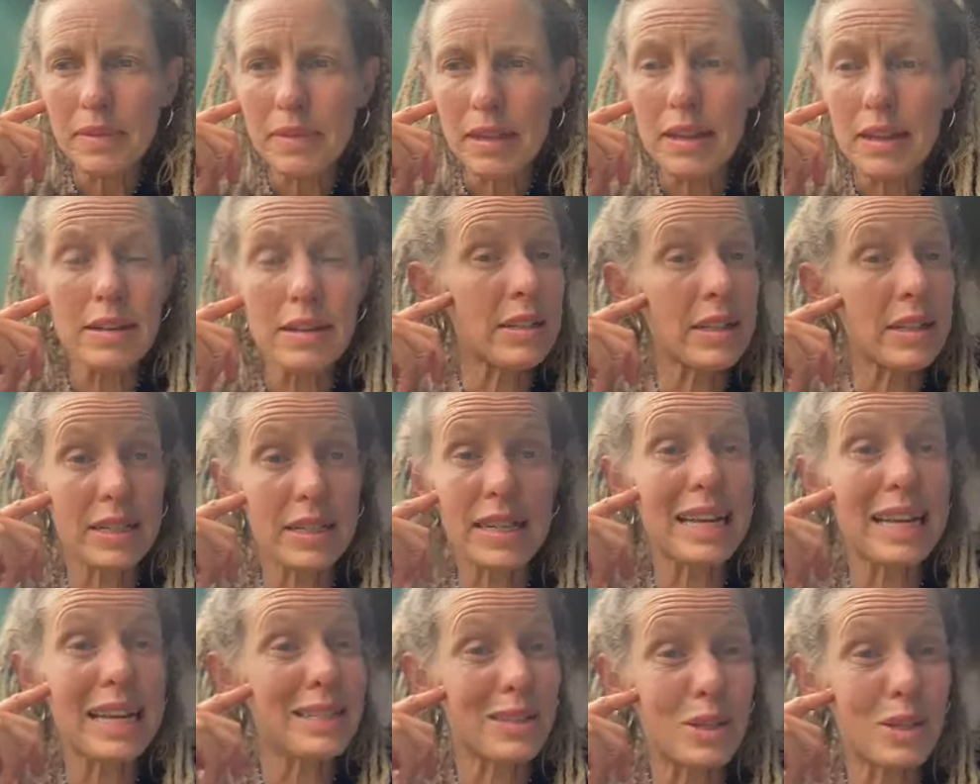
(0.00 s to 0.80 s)
it just
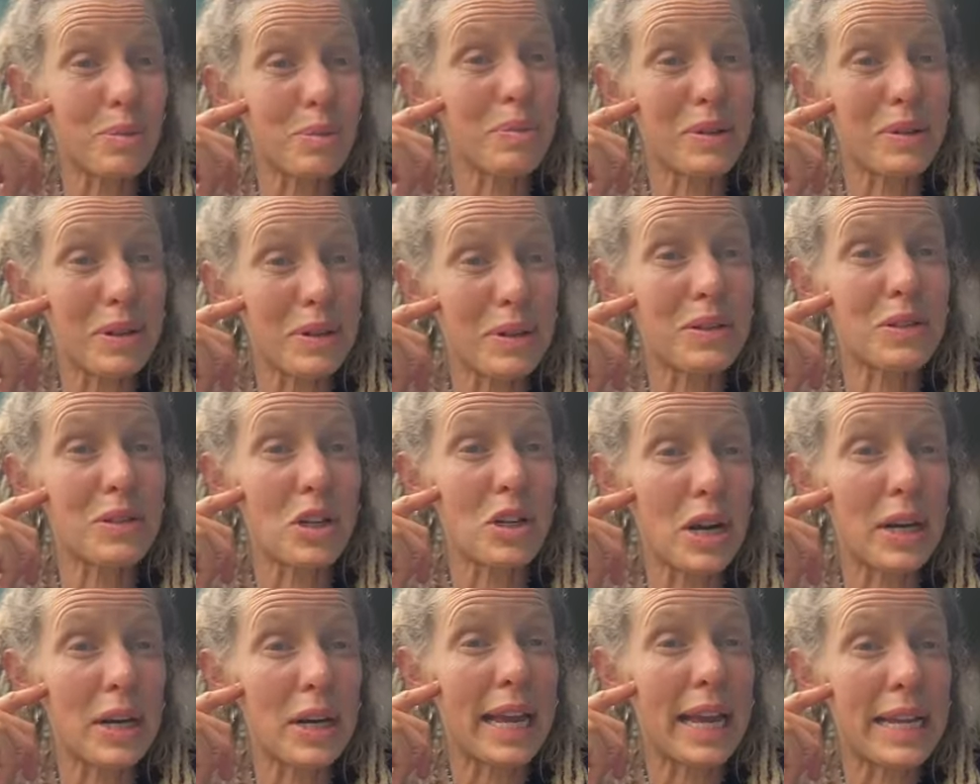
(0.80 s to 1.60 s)
has super
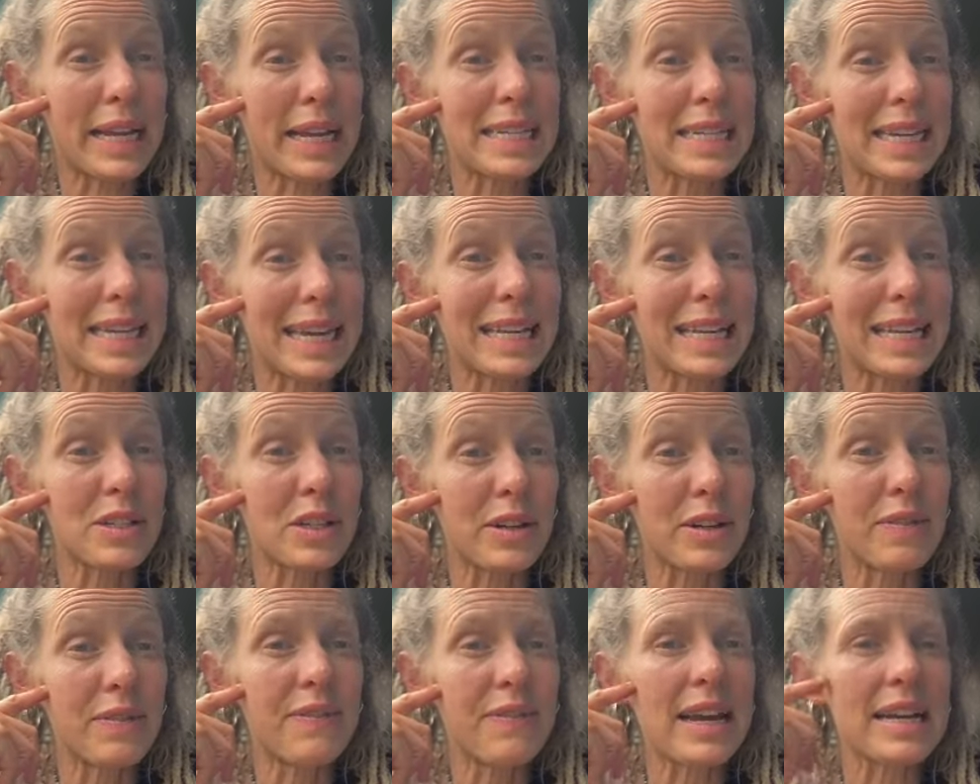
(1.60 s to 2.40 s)
strong anti-cancer
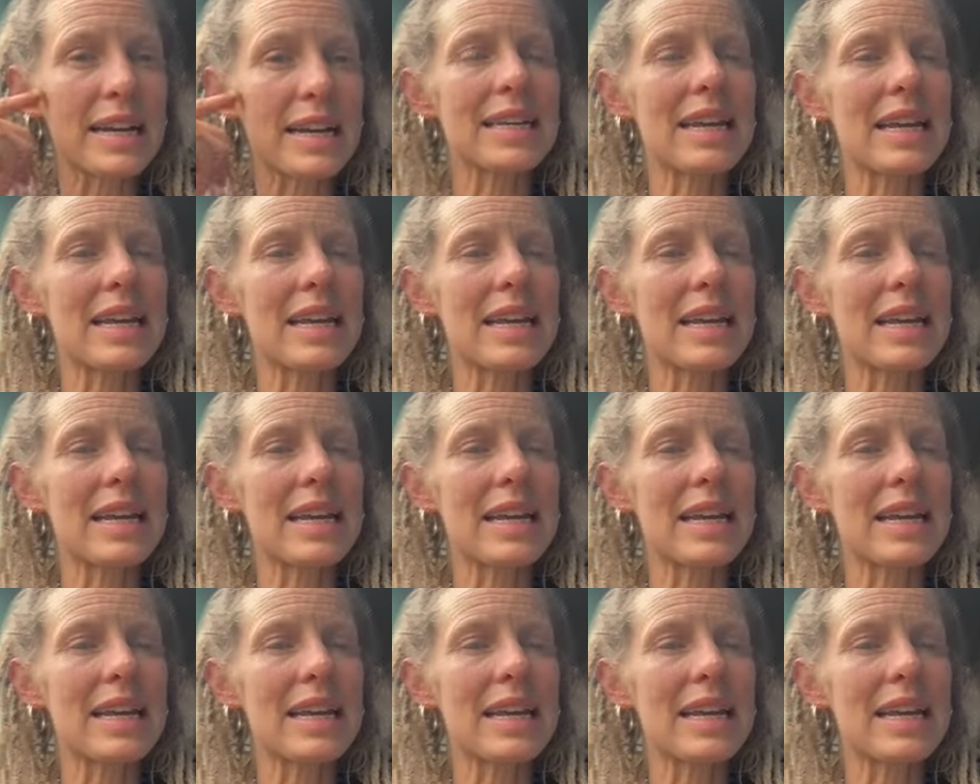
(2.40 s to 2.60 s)
effects.